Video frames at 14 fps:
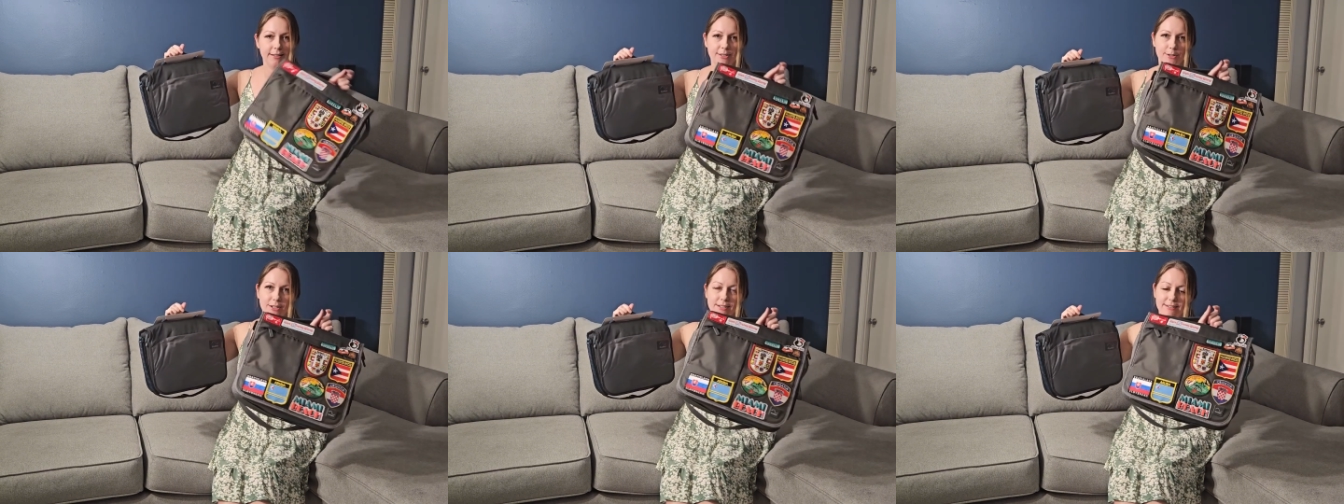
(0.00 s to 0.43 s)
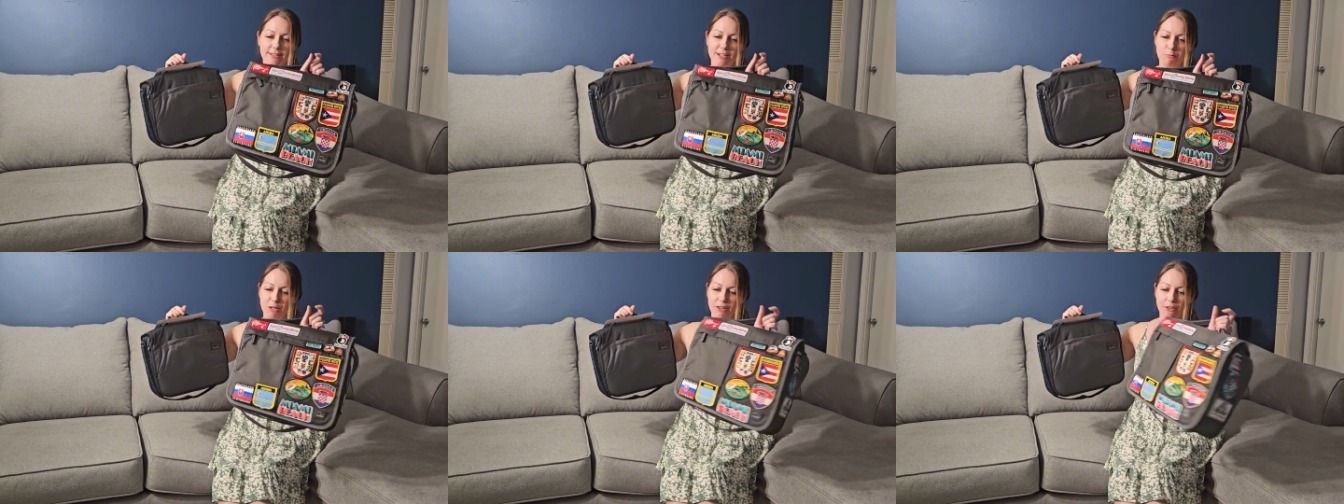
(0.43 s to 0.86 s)
This one has
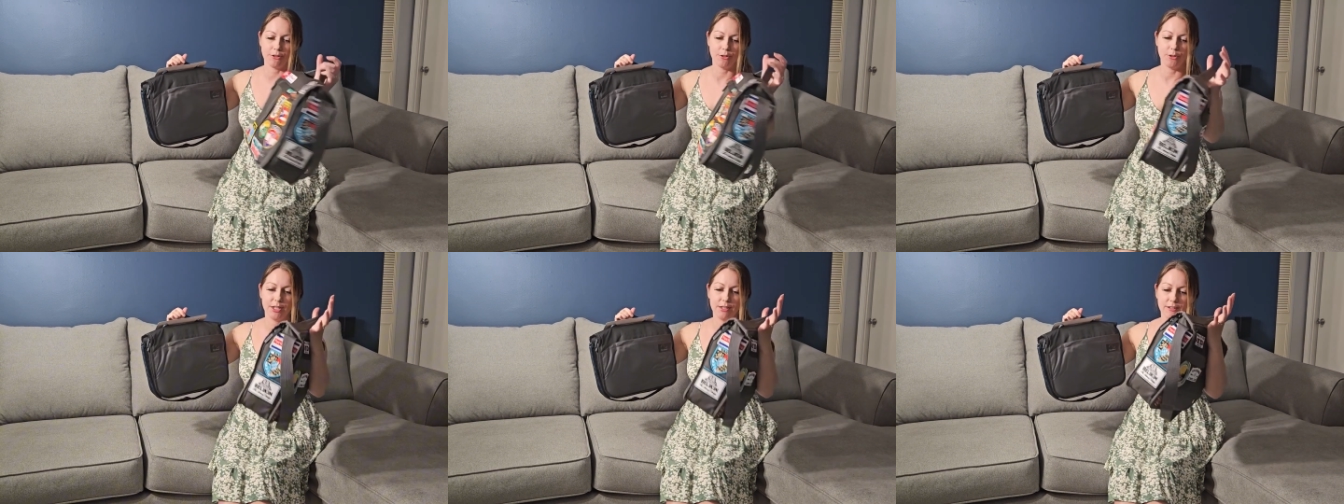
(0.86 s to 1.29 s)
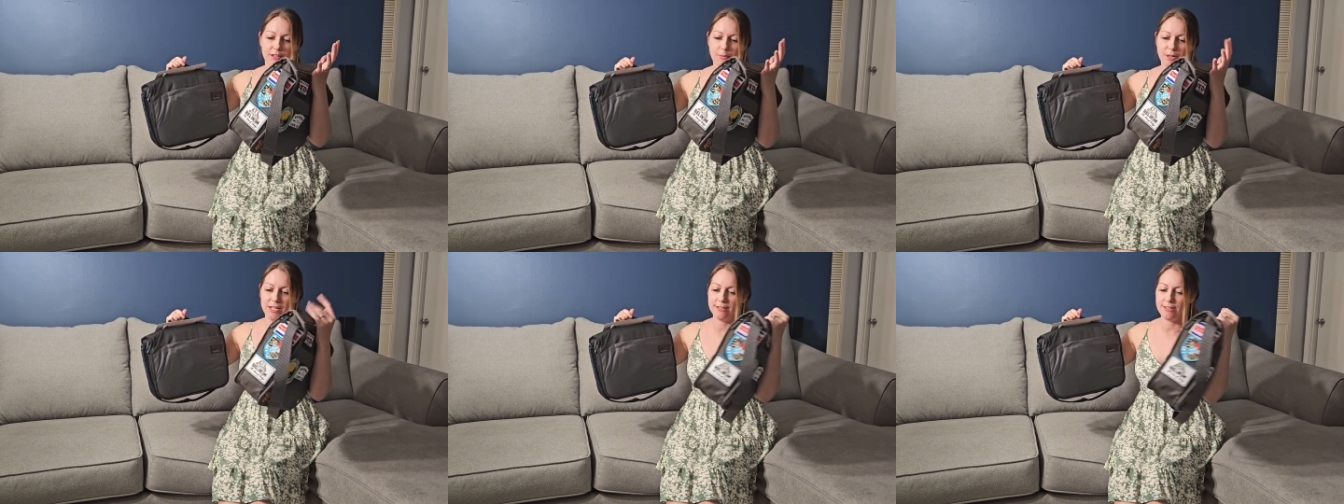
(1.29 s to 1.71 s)
like been through it a
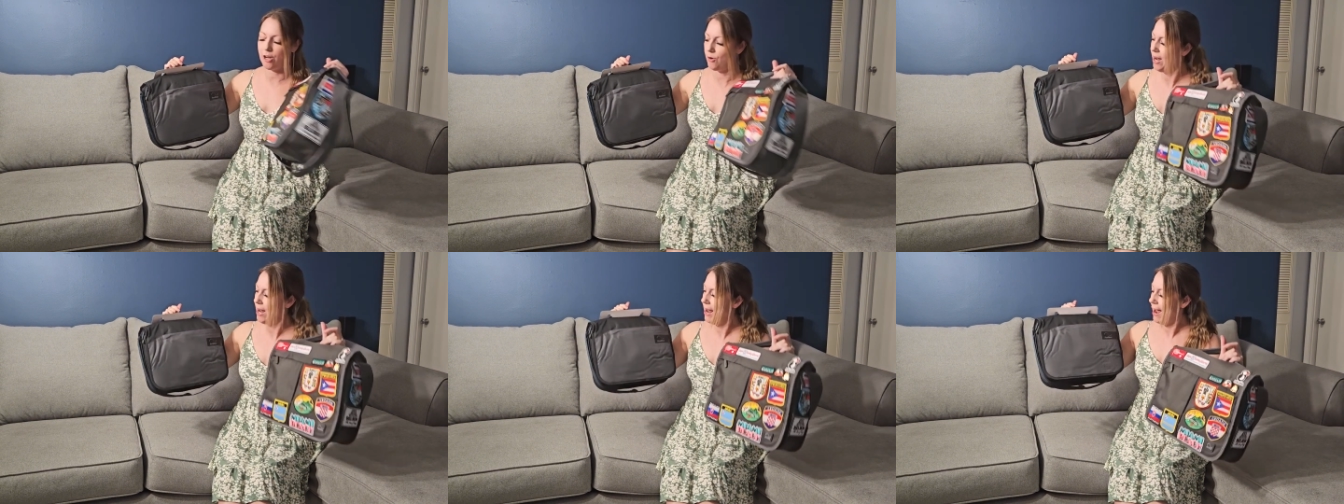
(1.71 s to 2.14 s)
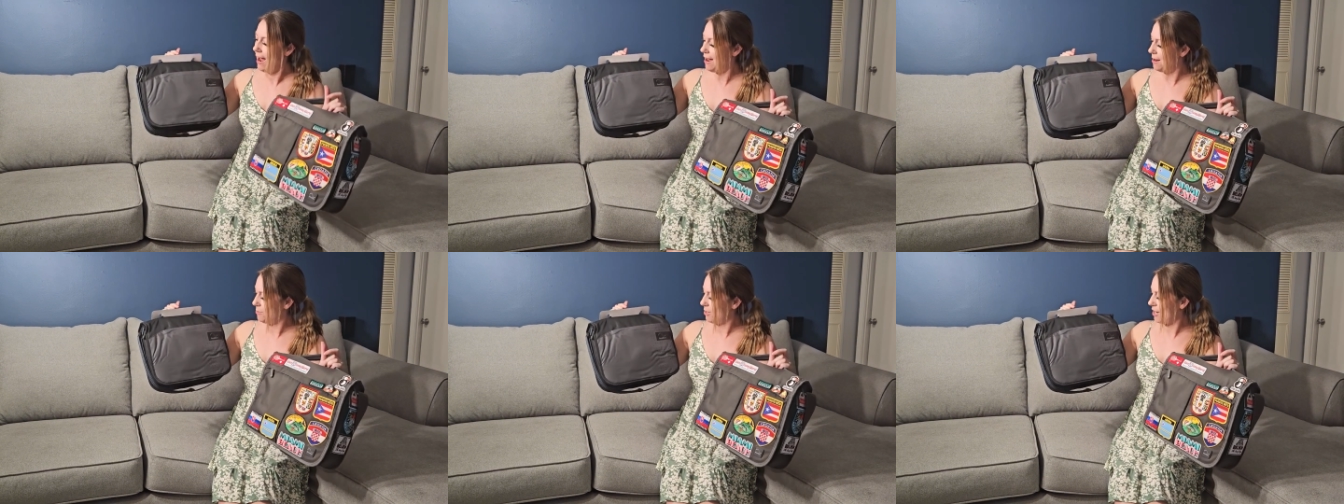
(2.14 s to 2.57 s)
little bit. So,
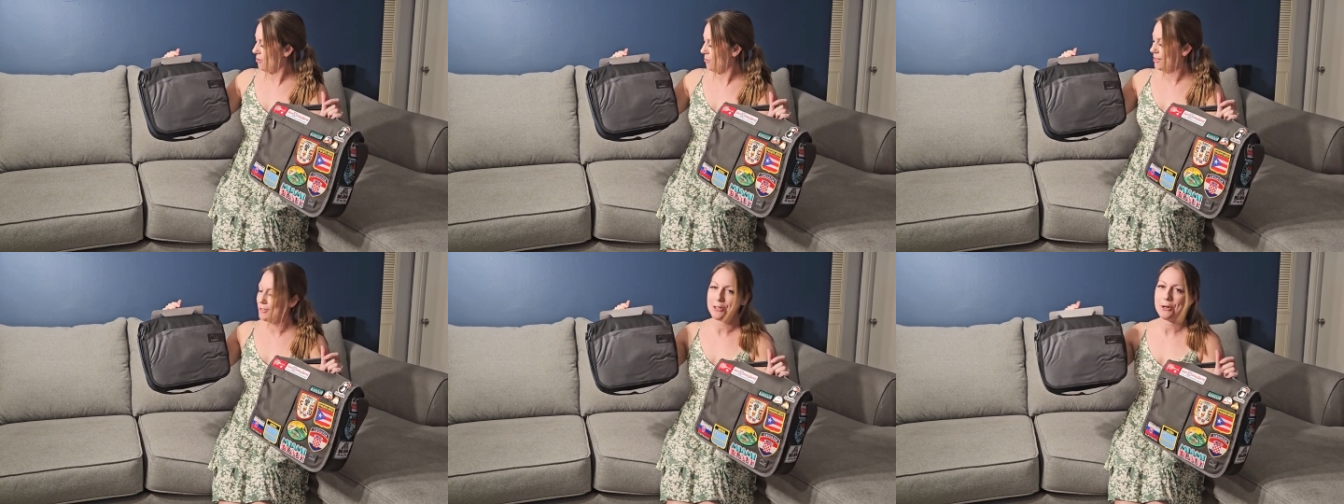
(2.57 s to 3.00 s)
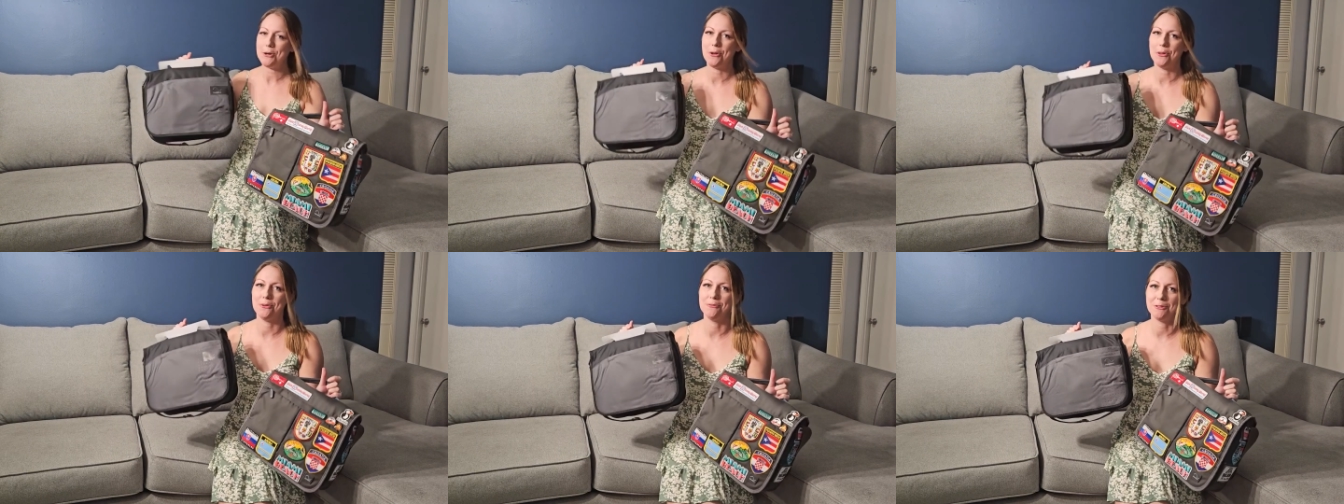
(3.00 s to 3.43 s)
but I don't want to start
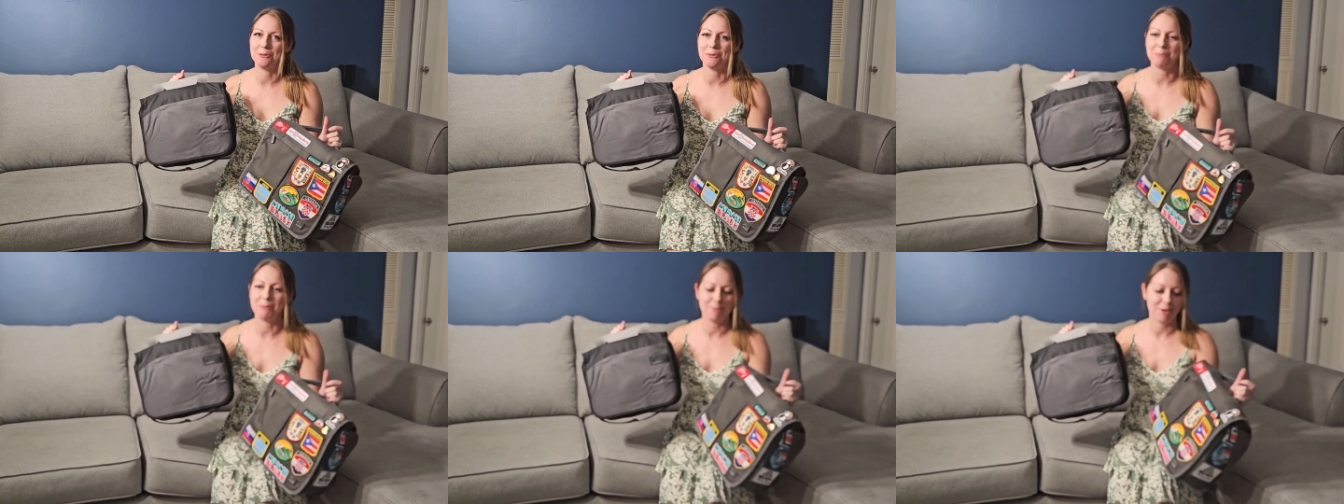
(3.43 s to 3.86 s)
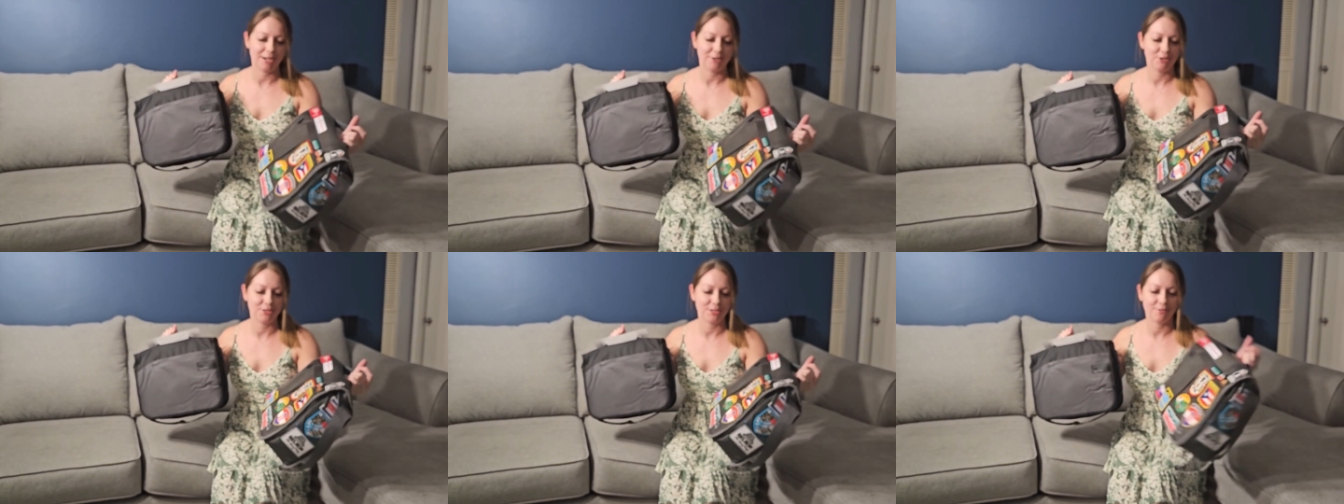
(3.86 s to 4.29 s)
all over with my patches.